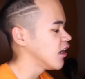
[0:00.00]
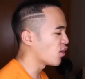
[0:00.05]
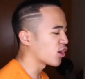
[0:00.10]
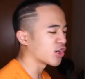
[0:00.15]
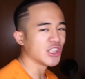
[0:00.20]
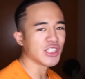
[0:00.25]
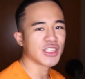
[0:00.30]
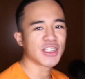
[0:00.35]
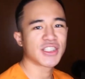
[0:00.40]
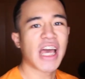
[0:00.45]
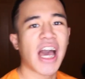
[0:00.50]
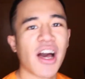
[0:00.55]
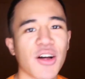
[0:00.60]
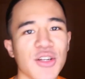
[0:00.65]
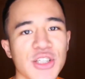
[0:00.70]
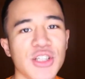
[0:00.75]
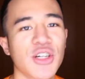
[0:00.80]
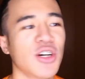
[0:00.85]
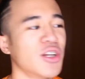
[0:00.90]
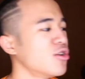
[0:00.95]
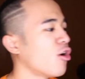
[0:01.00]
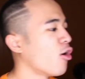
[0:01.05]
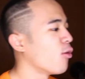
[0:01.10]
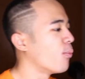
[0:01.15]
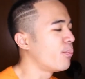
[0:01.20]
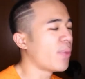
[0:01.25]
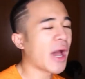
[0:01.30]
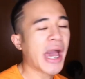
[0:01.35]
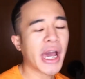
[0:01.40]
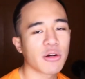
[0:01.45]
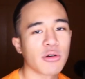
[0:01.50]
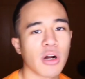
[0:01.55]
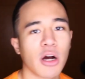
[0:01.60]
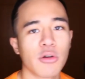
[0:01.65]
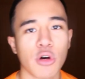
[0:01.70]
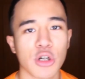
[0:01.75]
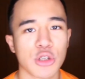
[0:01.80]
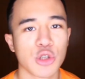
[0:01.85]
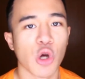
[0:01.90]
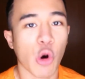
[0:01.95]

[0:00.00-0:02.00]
Fucking sounds good. No background noise.